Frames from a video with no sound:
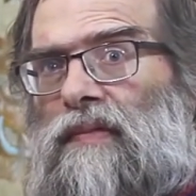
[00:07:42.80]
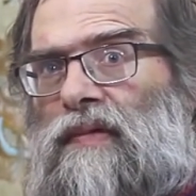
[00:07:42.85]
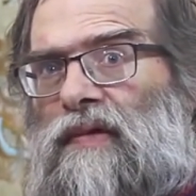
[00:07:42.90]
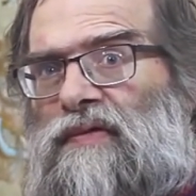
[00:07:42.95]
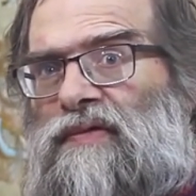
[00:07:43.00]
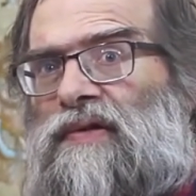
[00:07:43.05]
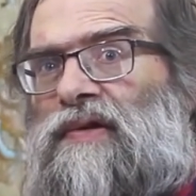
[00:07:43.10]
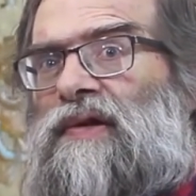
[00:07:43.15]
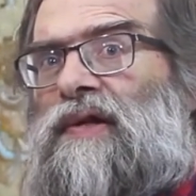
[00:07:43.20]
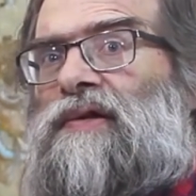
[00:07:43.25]

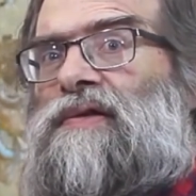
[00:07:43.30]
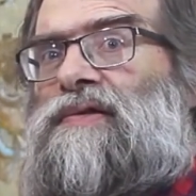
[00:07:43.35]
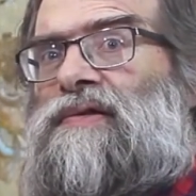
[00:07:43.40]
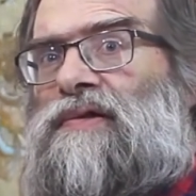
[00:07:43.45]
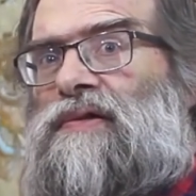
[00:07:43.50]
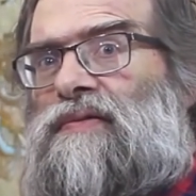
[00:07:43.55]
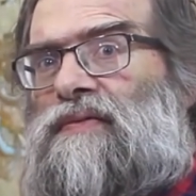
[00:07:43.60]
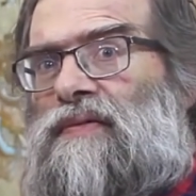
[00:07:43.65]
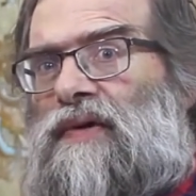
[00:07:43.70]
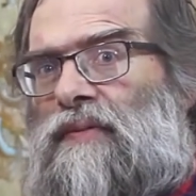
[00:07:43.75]
You see, that
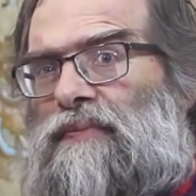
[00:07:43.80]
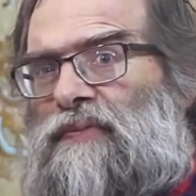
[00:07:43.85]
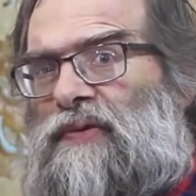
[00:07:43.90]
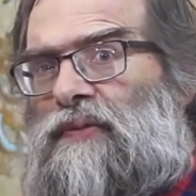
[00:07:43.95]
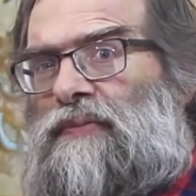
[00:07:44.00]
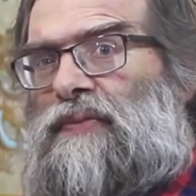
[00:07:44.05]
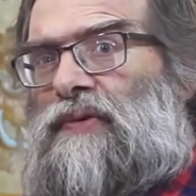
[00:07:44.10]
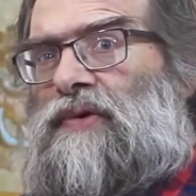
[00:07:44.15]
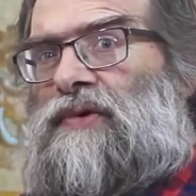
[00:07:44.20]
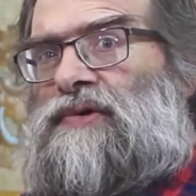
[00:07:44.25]
is a
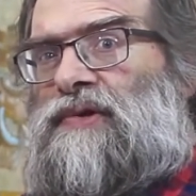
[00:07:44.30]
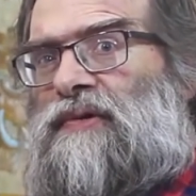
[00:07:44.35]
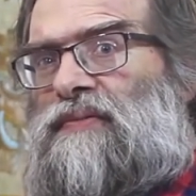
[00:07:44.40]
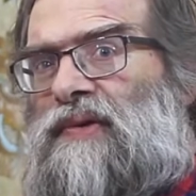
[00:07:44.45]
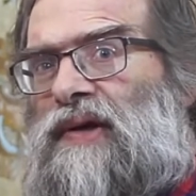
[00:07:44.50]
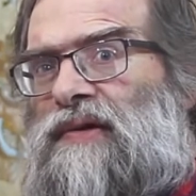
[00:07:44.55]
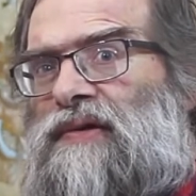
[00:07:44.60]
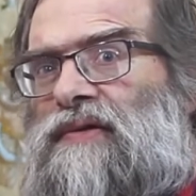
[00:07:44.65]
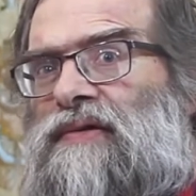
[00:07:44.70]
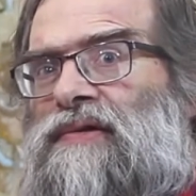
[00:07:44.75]
proposal
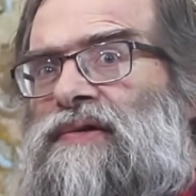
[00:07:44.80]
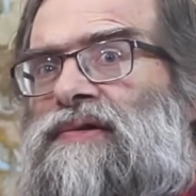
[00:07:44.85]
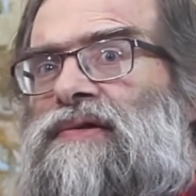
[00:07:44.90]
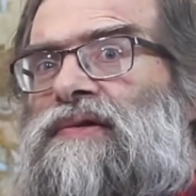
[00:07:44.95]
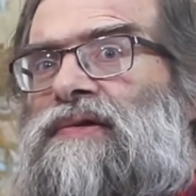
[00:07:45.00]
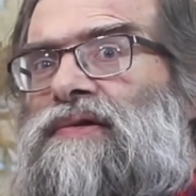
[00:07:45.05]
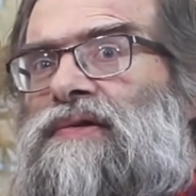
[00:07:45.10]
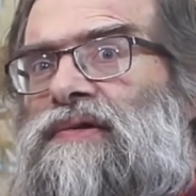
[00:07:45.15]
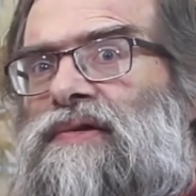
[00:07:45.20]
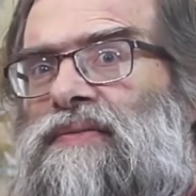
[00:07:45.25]
by the
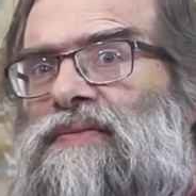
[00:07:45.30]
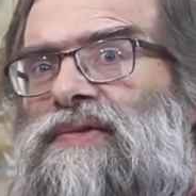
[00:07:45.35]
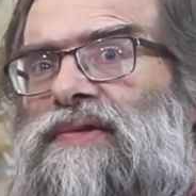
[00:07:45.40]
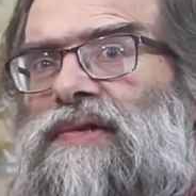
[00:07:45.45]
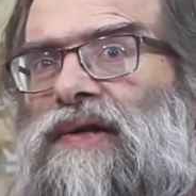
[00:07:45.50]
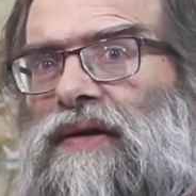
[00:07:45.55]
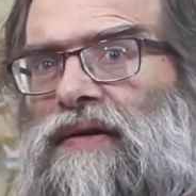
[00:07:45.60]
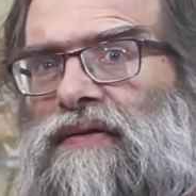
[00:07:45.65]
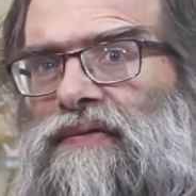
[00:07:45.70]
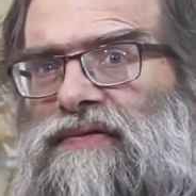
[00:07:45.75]
Christians
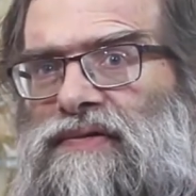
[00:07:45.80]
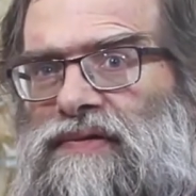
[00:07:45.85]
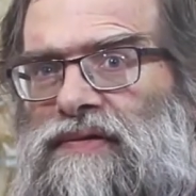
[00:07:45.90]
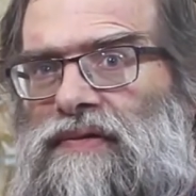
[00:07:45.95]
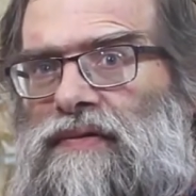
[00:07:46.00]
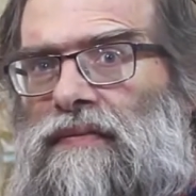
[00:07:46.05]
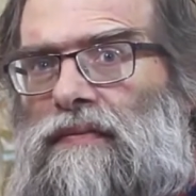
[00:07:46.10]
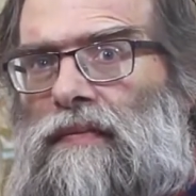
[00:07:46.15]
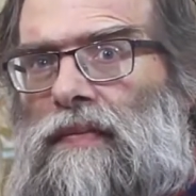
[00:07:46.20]
themselves.